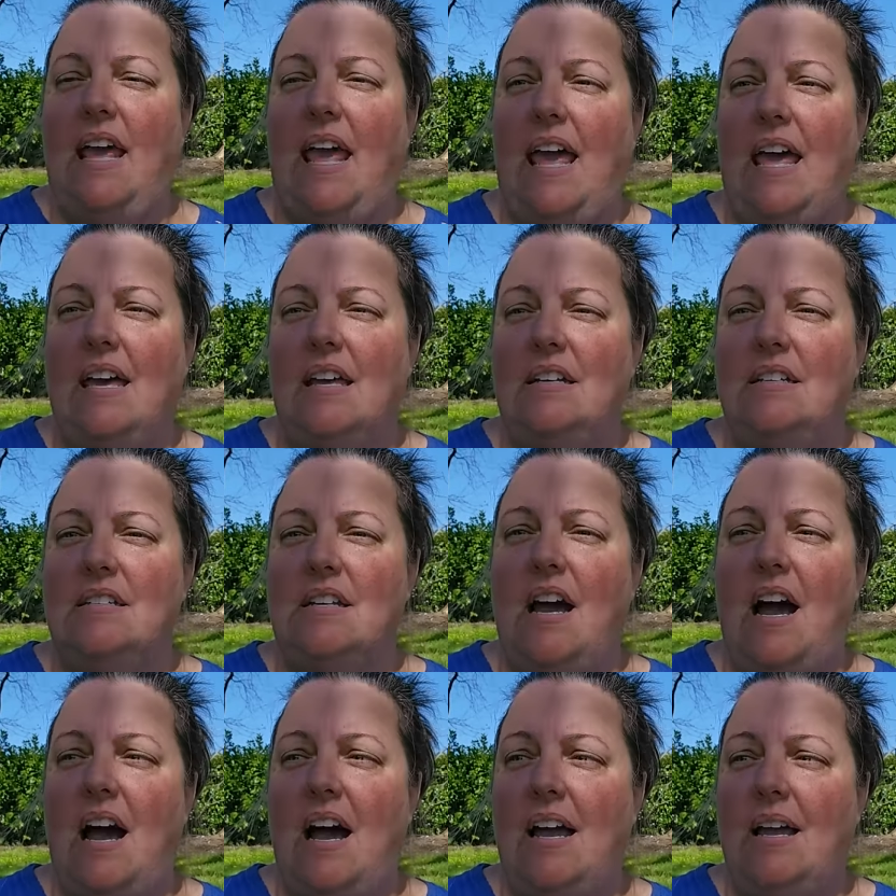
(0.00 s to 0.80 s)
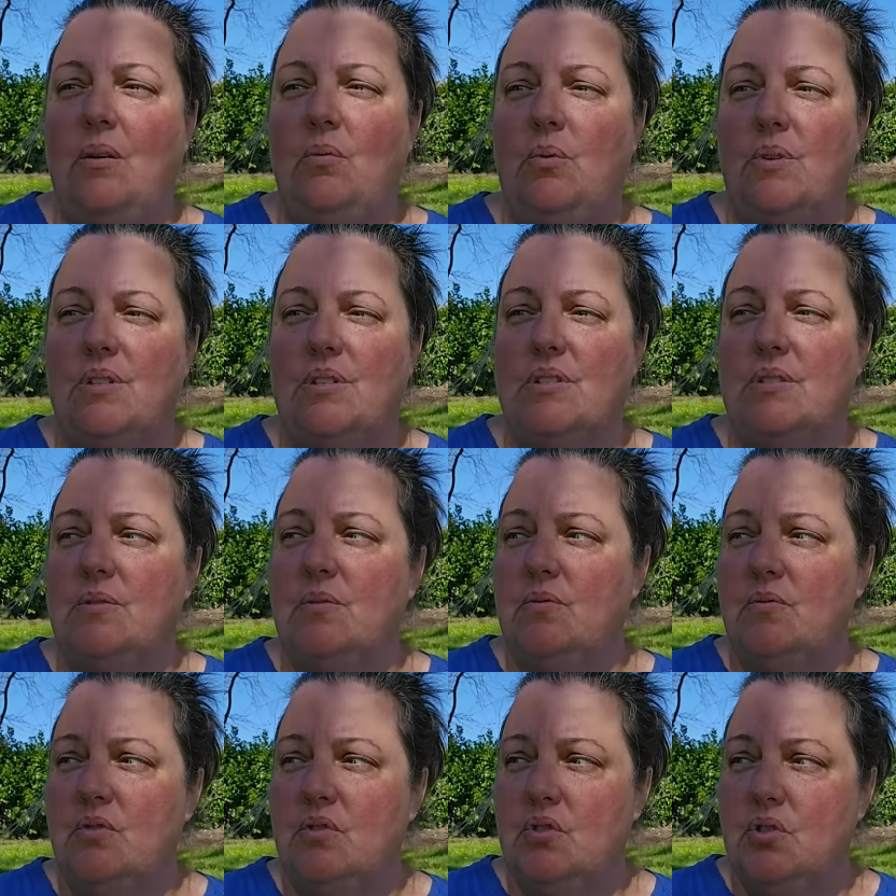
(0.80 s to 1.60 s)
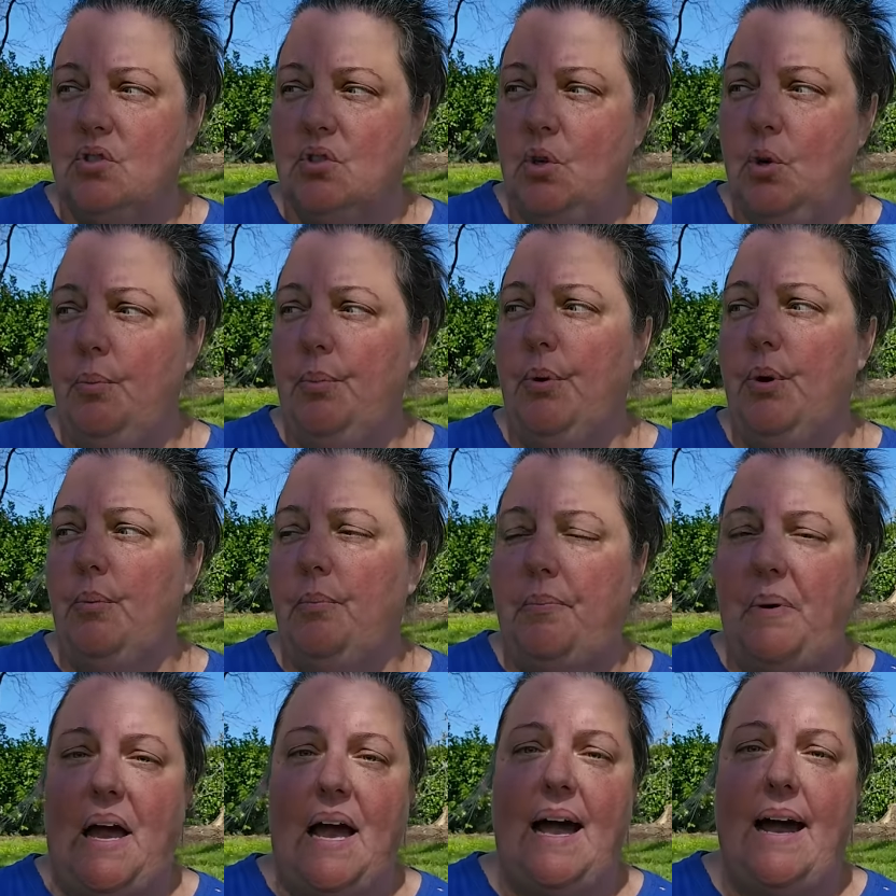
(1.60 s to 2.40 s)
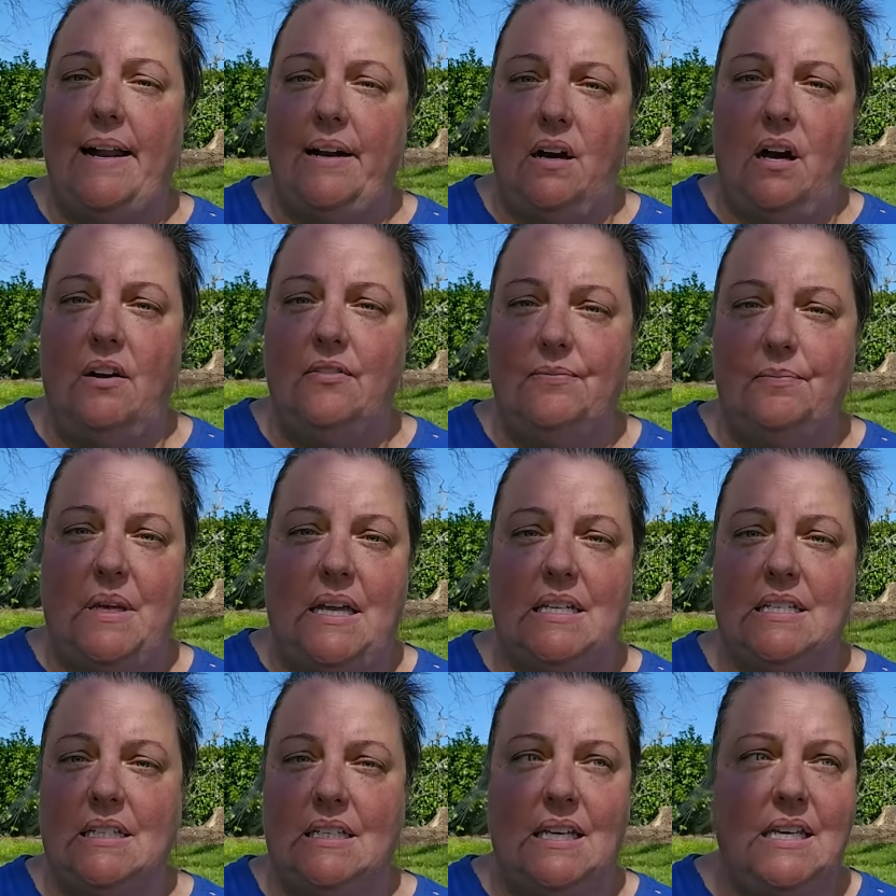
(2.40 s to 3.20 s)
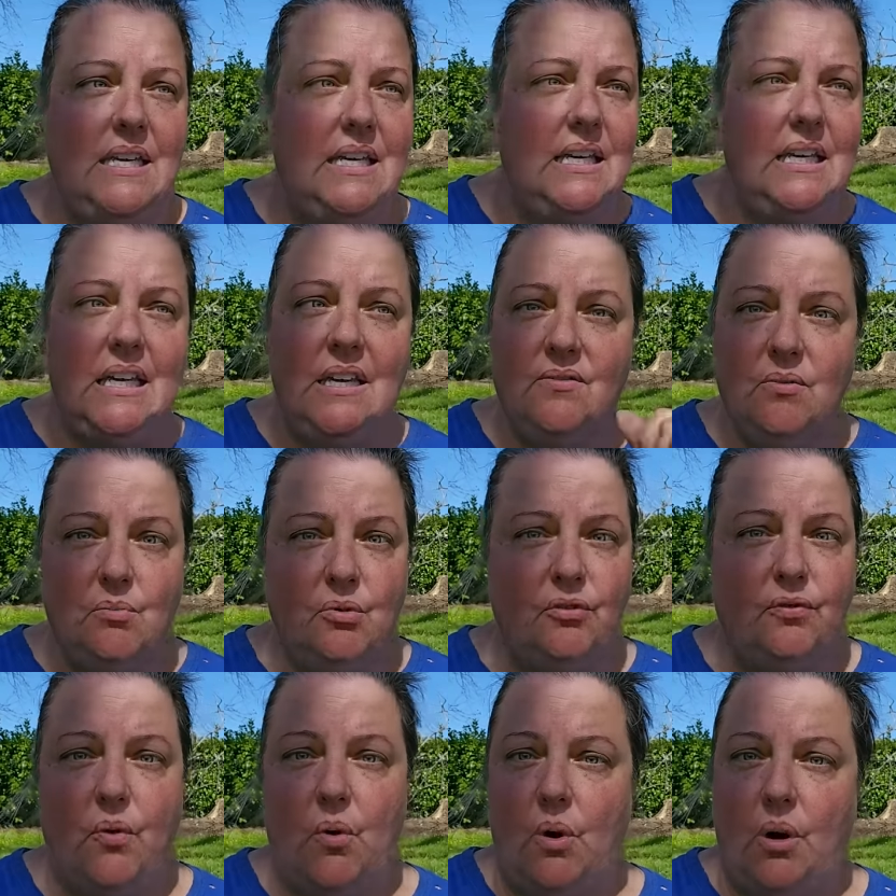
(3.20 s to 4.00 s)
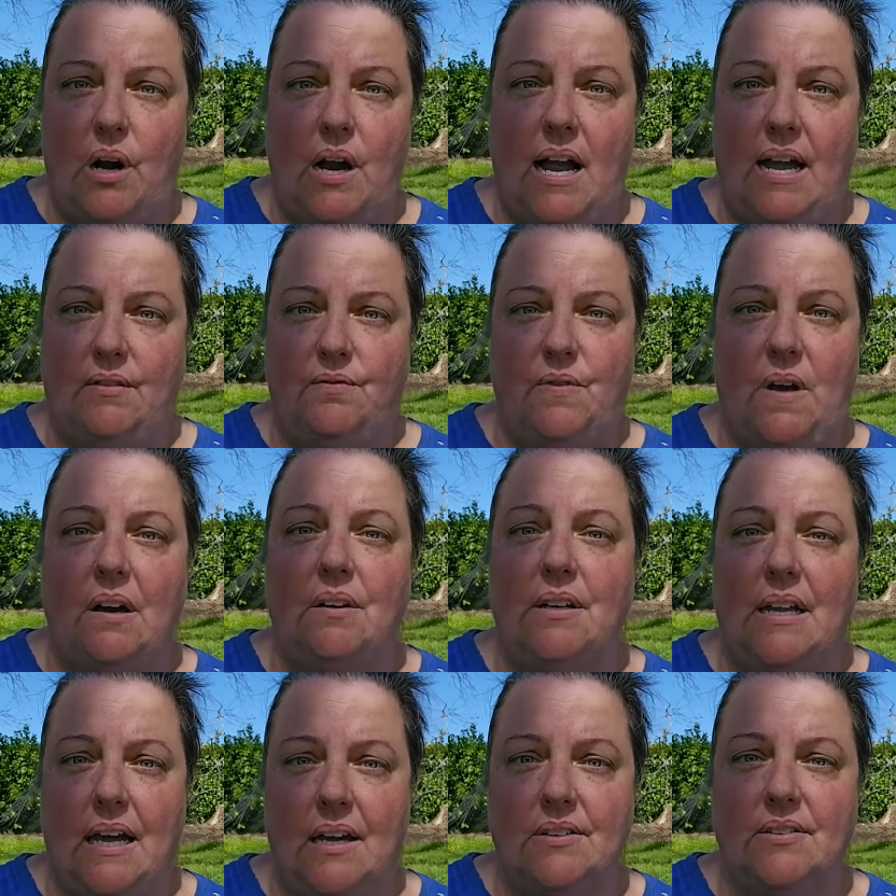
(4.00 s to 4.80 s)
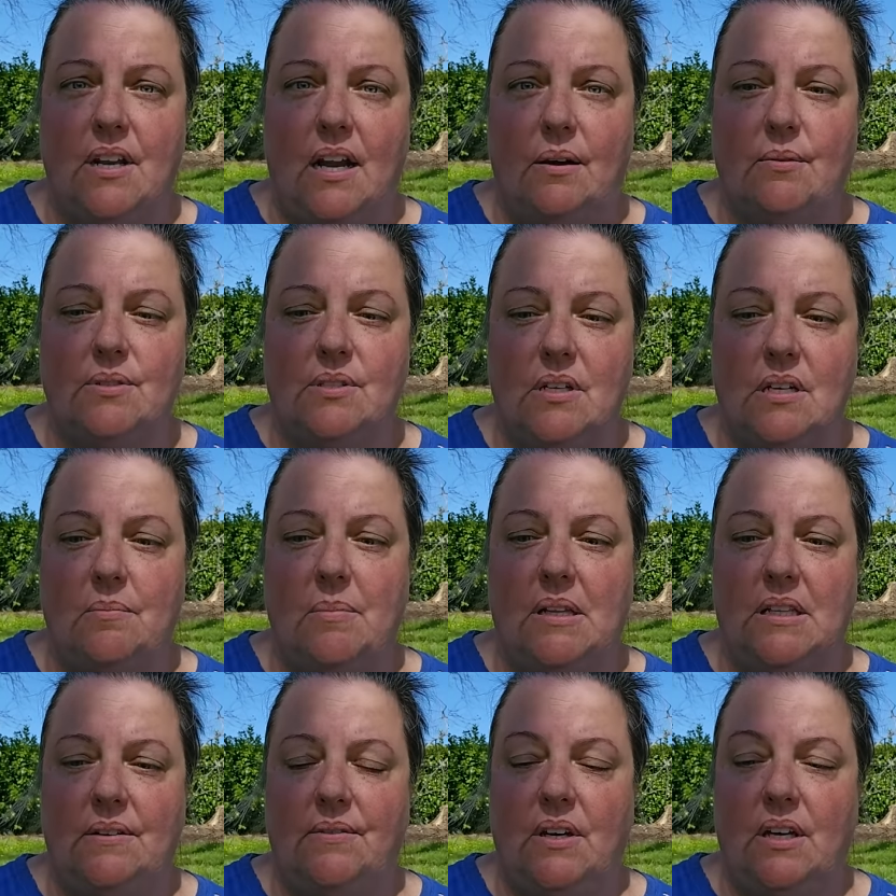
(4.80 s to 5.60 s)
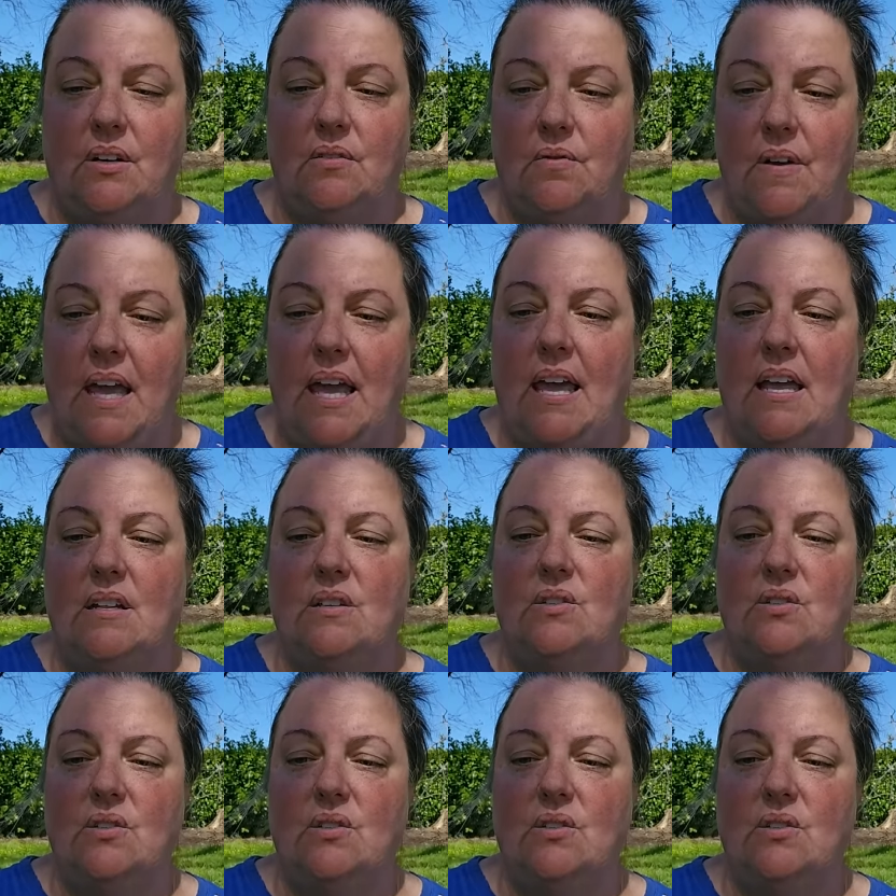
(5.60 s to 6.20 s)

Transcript: And I was super bad off mentally, even before I found out that I was going to be living in a van.